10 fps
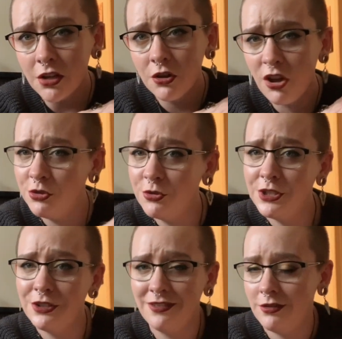
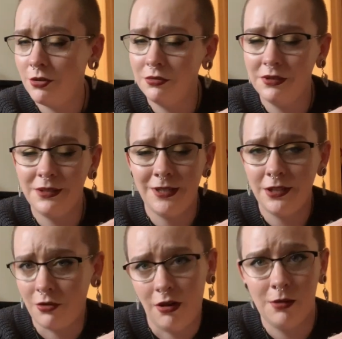cauldron can totally be a
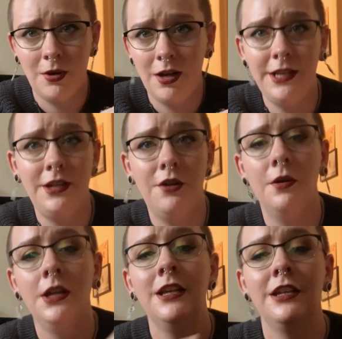crock pot, you know.
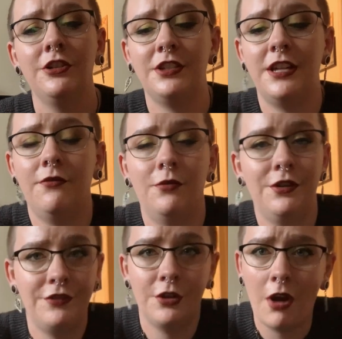Just have one of
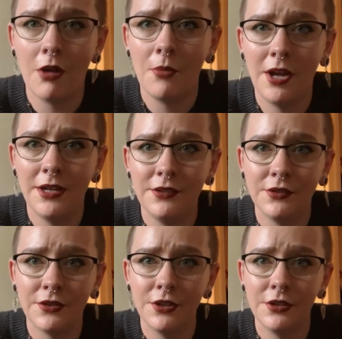the crock pot
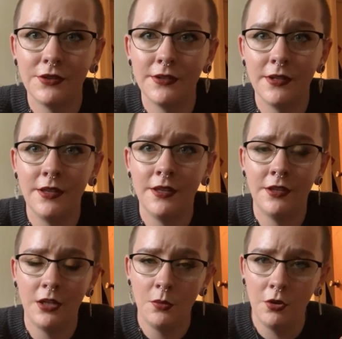inserts
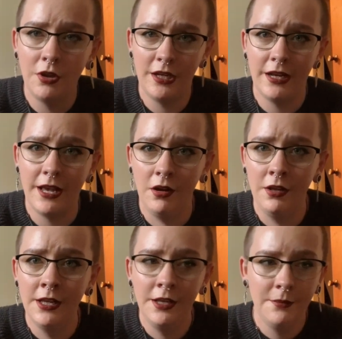that you pull in and out
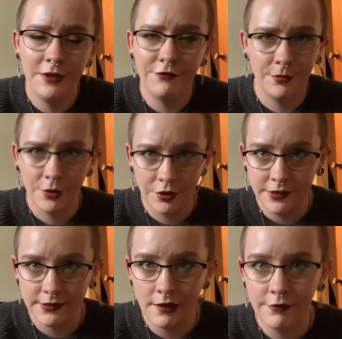for burning
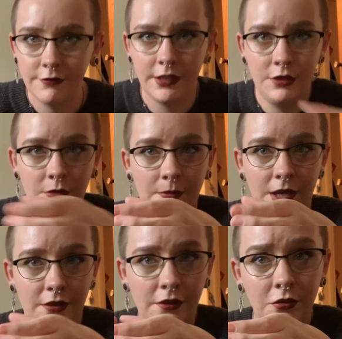stuff. Like you can buy
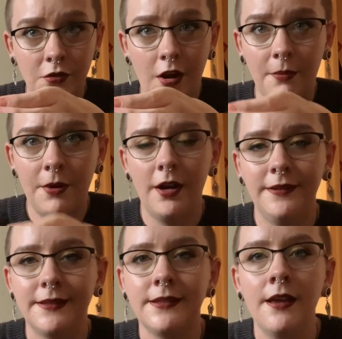the little crock
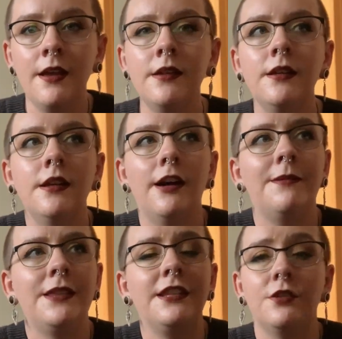pots. Um, I
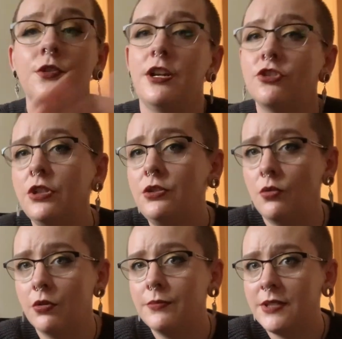think those are actually
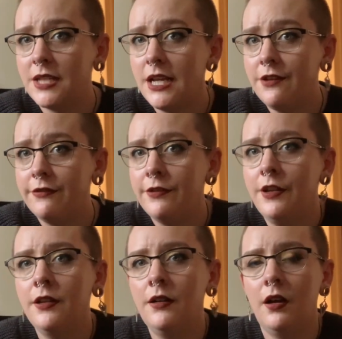dorm safe.
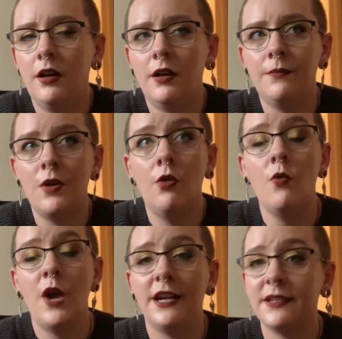Um, a
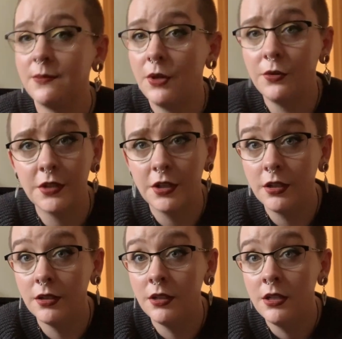wax melter
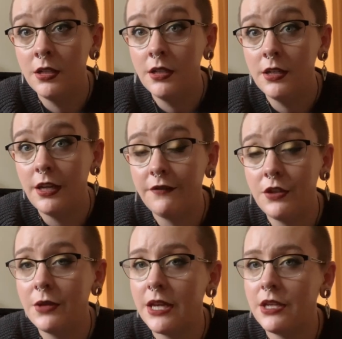if
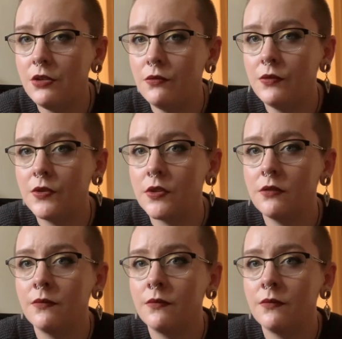you can't use